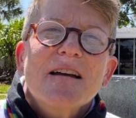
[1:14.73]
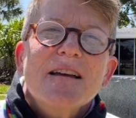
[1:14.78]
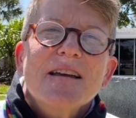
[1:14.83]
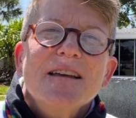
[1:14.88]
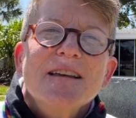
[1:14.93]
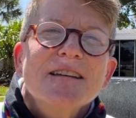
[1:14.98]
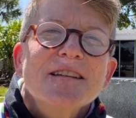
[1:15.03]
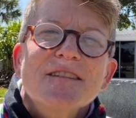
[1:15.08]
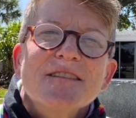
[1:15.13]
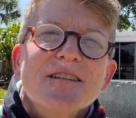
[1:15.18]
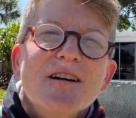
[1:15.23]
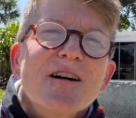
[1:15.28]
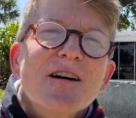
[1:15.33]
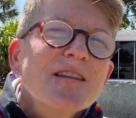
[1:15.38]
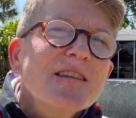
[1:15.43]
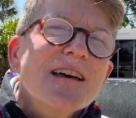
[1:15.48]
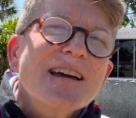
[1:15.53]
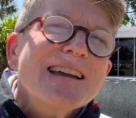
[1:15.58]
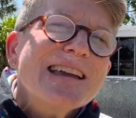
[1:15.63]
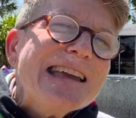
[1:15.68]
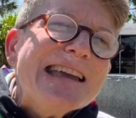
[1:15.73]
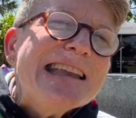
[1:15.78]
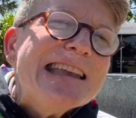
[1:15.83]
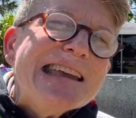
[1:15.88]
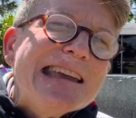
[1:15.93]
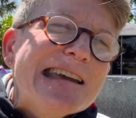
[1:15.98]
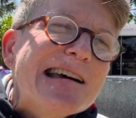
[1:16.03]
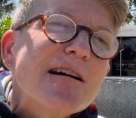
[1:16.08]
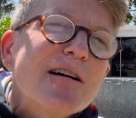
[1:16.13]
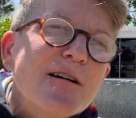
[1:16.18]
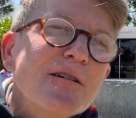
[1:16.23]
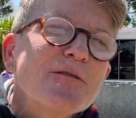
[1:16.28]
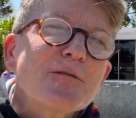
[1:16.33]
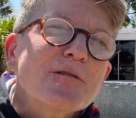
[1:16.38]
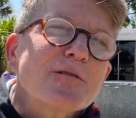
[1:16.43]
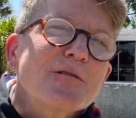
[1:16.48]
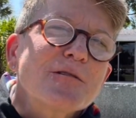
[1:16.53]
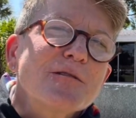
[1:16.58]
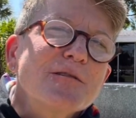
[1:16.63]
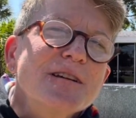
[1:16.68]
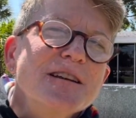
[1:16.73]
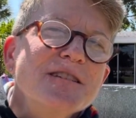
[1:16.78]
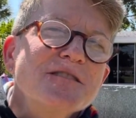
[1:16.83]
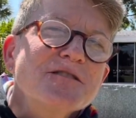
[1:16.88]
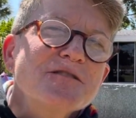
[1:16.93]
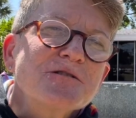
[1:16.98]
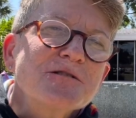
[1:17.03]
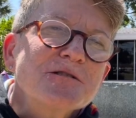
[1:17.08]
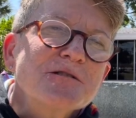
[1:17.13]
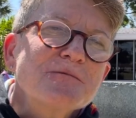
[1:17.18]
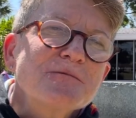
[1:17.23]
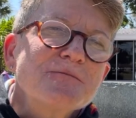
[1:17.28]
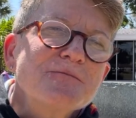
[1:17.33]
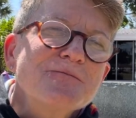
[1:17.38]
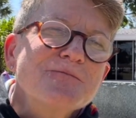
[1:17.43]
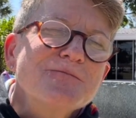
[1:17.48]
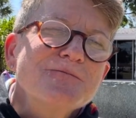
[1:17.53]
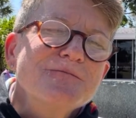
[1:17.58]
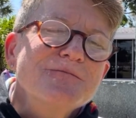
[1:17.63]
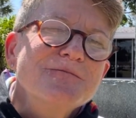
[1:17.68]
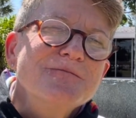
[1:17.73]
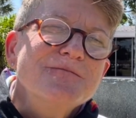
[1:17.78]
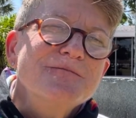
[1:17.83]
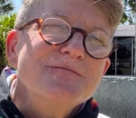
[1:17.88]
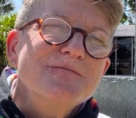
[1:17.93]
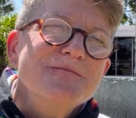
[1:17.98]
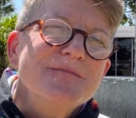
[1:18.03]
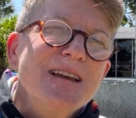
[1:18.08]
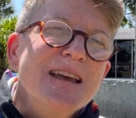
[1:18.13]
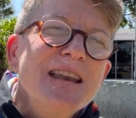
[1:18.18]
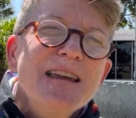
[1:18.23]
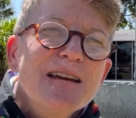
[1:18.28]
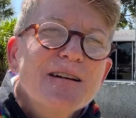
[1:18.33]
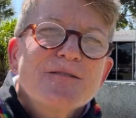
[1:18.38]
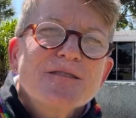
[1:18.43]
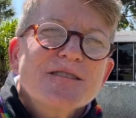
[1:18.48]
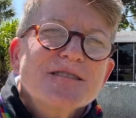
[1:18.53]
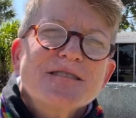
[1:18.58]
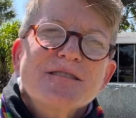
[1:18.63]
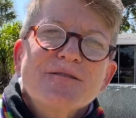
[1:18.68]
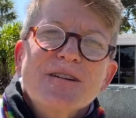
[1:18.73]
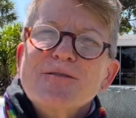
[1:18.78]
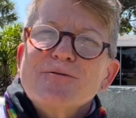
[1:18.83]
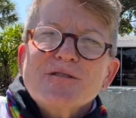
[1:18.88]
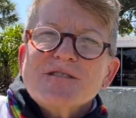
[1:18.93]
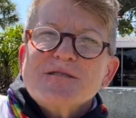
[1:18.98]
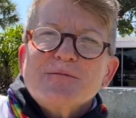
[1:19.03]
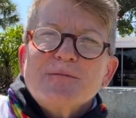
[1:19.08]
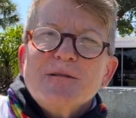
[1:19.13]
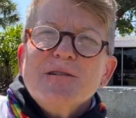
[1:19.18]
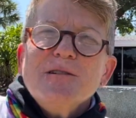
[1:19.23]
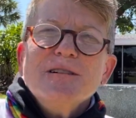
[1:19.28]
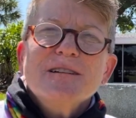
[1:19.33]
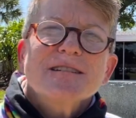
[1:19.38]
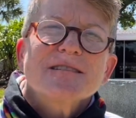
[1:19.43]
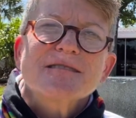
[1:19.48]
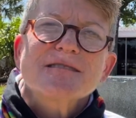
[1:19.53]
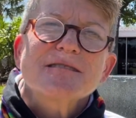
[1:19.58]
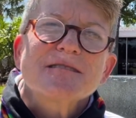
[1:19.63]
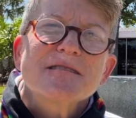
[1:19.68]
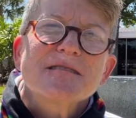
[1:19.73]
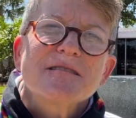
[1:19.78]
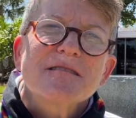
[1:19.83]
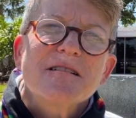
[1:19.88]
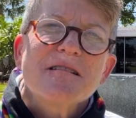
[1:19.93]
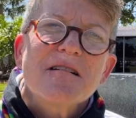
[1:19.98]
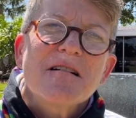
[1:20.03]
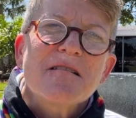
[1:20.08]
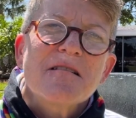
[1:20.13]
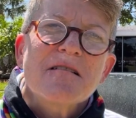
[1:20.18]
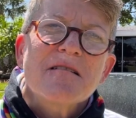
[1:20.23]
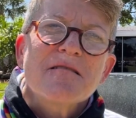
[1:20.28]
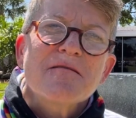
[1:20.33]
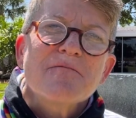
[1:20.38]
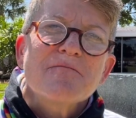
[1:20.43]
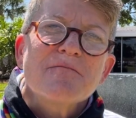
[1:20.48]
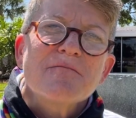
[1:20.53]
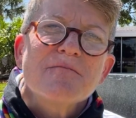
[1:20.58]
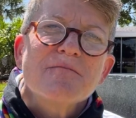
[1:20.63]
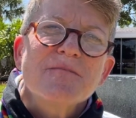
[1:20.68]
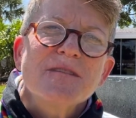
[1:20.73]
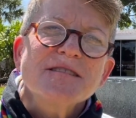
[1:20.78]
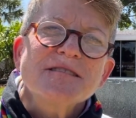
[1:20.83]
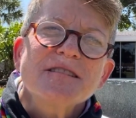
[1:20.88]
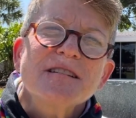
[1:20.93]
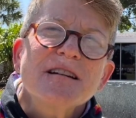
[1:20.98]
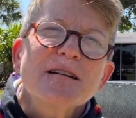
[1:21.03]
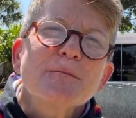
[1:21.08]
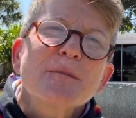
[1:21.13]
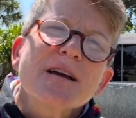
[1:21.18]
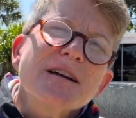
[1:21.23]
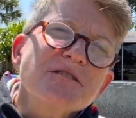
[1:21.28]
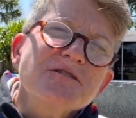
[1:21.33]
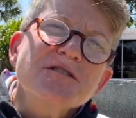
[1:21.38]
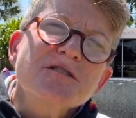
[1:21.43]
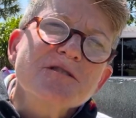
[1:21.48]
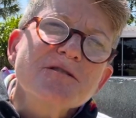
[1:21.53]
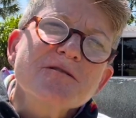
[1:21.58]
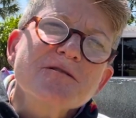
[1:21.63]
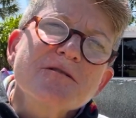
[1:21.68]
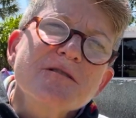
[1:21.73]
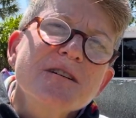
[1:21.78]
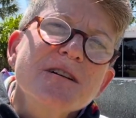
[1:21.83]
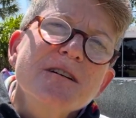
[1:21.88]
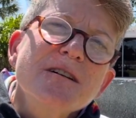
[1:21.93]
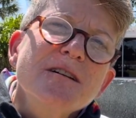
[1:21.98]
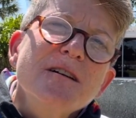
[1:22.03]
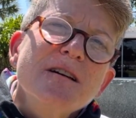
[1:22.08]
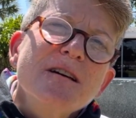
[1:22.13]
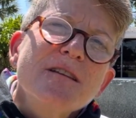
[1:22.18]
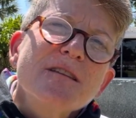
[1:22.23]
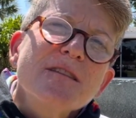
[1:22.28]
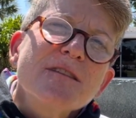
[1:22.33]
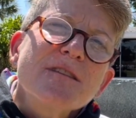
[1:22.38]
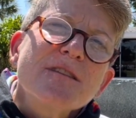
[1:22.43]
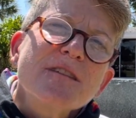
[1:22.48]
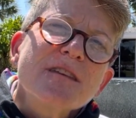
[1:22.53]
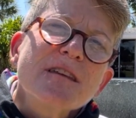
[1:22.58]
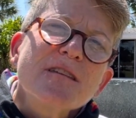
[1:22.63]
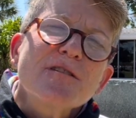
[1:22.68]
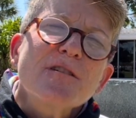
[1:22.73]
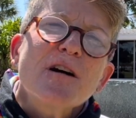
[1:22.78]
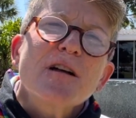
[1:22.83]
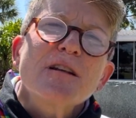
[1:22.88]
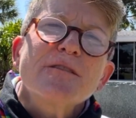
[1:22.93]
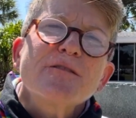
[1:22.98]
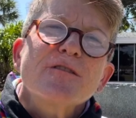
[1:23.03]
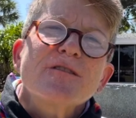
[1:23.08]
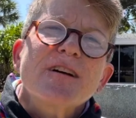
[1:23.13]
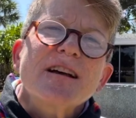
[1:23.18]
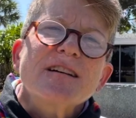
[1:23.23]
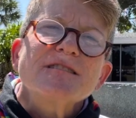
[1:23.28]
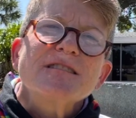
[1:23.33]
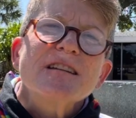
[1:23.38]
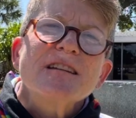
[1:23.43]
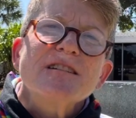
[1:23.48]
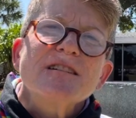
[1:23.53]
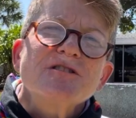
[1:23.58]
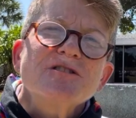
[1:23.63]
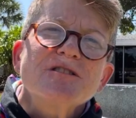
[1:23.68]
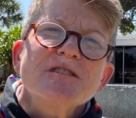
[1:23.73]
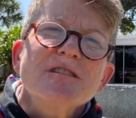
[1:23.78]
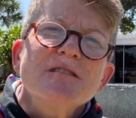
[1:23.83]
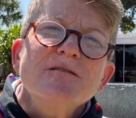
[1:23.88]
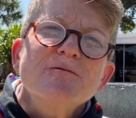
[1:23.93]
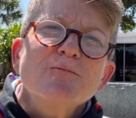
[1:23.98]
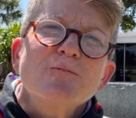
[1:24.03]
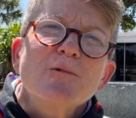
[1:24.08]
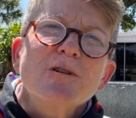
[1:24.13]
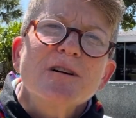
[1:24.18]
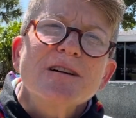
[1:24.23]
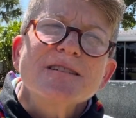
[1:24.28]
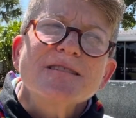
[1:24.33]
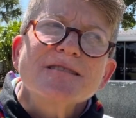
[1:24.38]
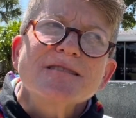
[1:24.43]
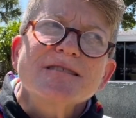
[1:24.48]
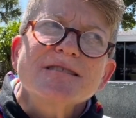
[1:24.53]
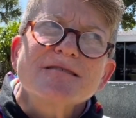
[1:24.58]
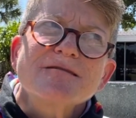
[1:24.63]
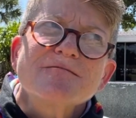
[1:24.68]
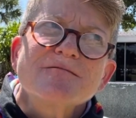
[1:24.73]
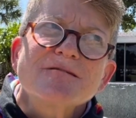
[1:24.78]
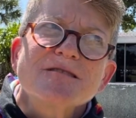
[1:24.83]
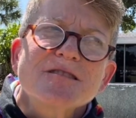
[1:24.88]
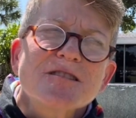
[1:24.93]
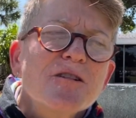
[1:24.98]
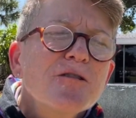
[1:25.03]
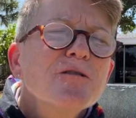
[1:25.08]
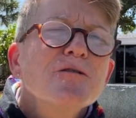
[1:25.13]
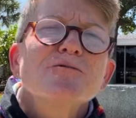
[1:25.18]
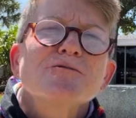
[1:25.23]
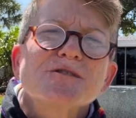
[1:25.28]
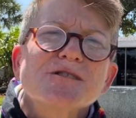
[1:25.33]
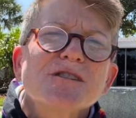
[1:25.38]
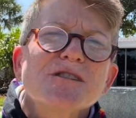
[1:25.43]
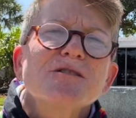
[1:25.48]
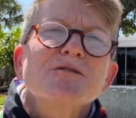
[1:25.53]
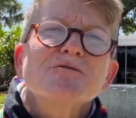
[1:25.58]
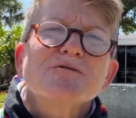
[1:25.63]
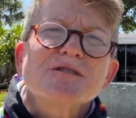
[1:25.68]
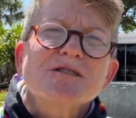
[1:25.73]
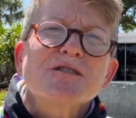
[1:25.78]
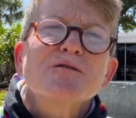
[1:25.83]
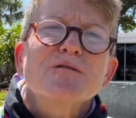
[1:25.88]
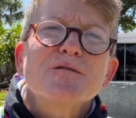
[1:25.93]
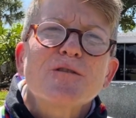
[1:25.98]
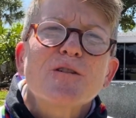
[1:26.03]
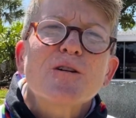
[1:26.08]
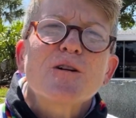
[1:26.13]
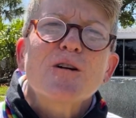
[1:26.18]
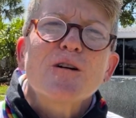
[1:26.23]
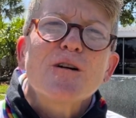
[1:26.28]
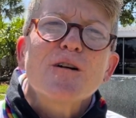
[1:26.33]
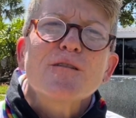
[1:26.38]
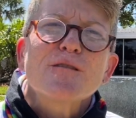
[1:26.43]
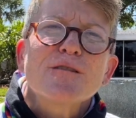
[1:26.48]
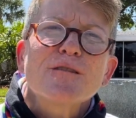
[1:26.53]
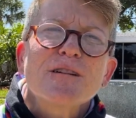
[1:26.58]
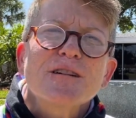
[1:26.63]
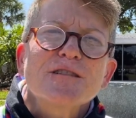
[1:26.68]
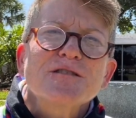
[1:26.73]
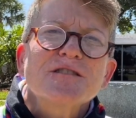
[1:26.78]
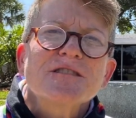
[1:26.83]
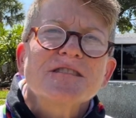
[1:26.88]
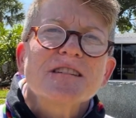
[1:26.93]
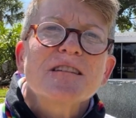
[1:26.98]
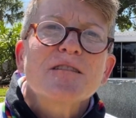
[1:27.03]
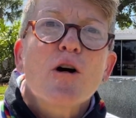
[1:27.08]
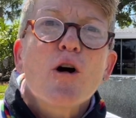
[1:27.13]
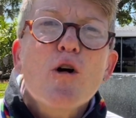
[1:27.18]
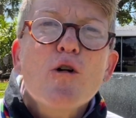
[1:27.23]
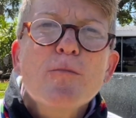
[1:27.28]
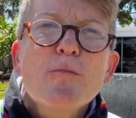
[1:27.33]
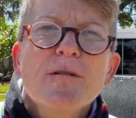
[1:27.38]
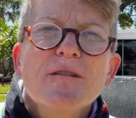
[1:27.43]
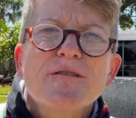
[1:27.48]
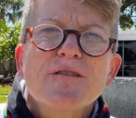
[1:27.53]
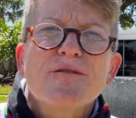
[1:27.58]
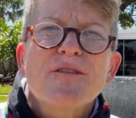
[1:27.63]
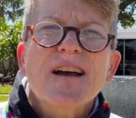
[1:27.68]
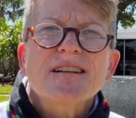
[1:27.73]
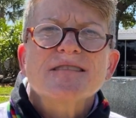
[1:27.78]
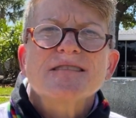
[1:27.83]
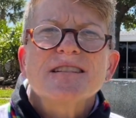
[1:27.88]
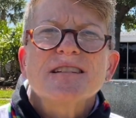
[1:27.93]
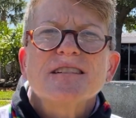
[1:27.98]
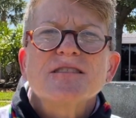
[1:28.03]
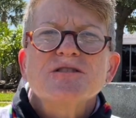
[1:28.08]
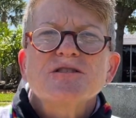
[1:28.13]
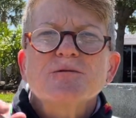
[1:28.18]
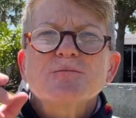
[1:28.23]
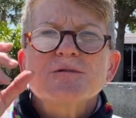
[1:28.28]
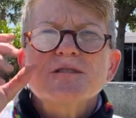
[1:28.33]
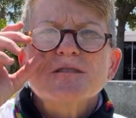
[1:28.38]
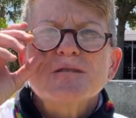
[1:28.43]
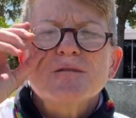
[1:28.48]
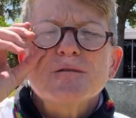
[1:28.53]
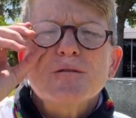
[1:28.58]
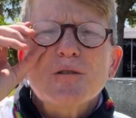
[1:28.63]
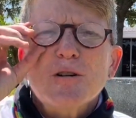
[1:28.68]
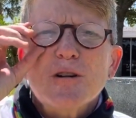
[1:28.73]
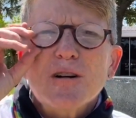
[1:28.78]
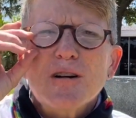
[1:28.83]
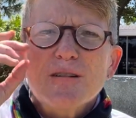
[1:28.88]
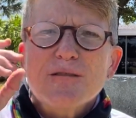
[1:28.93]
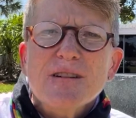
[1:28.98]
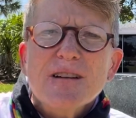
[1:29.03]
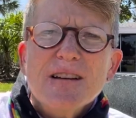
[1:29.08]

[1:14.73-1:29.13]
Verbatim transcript: is unlike any other Easter any of us have ever experienced. Um, this time last year, the thought of a vaccination was so, so, so far off. I should say the hope of a vaccination was so far off.